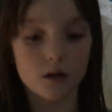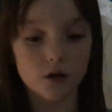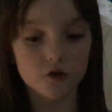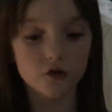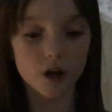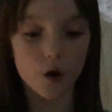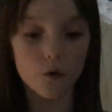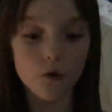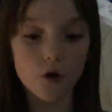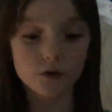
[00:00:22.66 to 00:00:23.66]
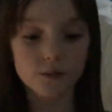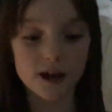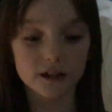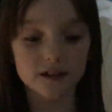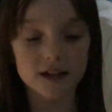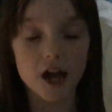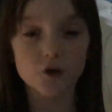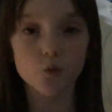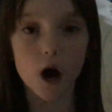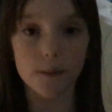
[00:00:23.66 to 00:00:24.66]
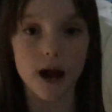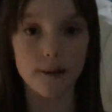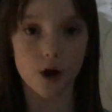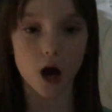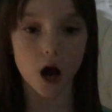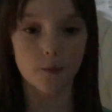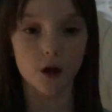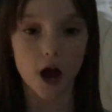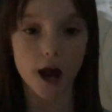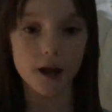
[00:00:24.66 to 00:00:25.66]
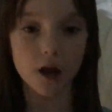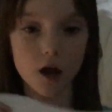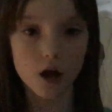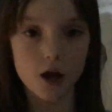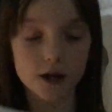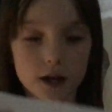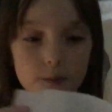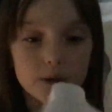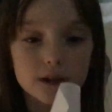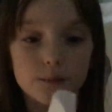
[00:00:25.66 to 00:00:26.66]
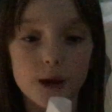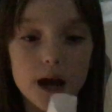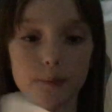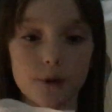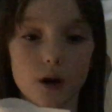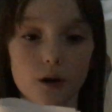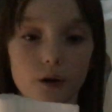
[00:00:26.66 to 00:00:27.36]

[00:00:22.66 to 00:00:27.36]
So, to make stage 1 paper airplane, you need a piece of paper.